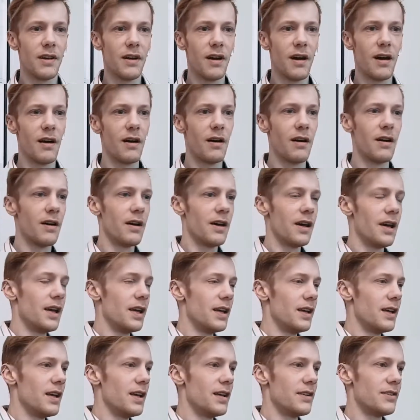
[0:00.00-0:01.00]
Uh,
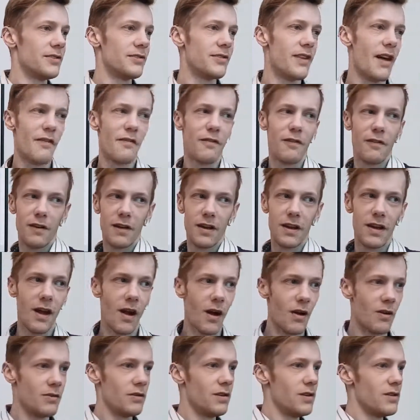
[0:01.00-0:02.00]
it, it's definitely
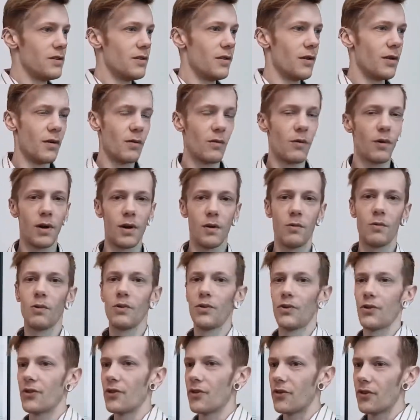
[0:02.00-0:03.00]
only doing what it
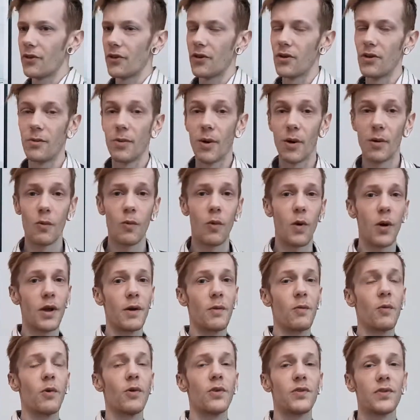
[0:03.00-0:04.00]
wants to do, but what
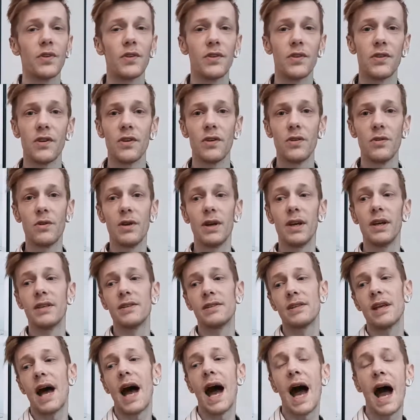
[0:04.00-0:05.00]
it wants to do
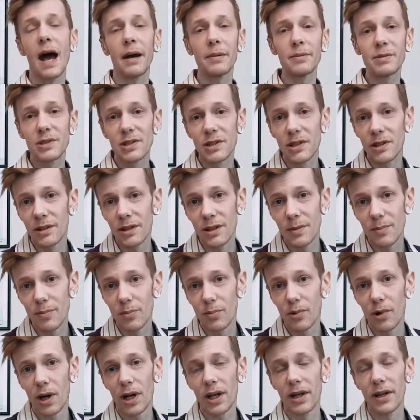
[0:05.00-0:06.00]
is absolutely
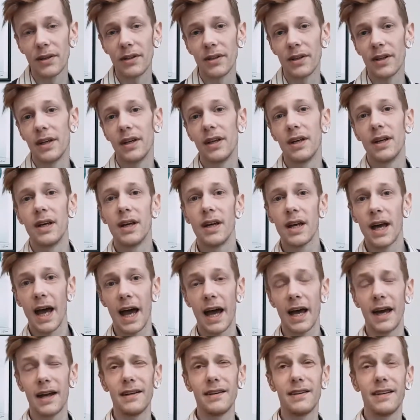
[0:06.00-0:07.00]
brilliant.
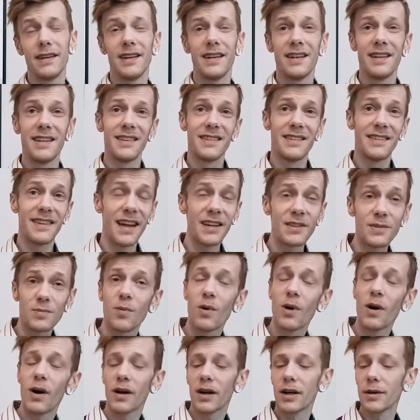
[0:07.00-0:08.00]
And that's
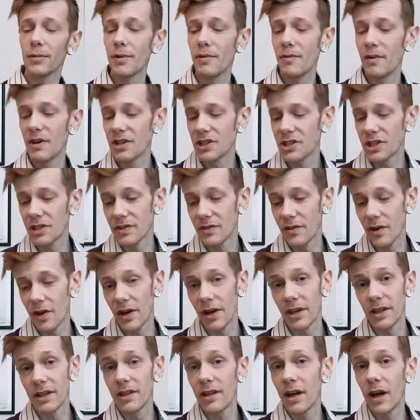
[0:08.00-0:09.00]
why I'm going to be reaching for
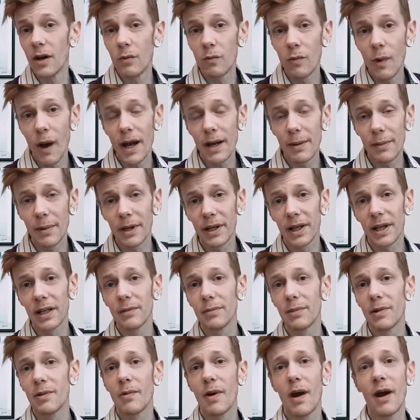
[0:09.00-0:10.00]
it. You know, when am I going
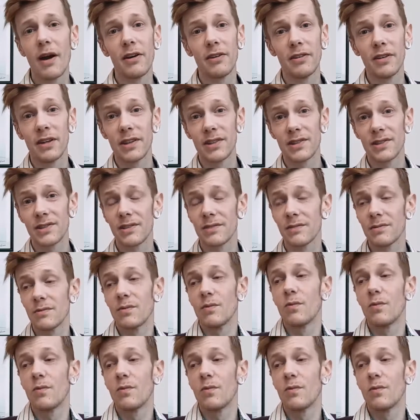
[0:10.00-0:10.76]
to be wearing this?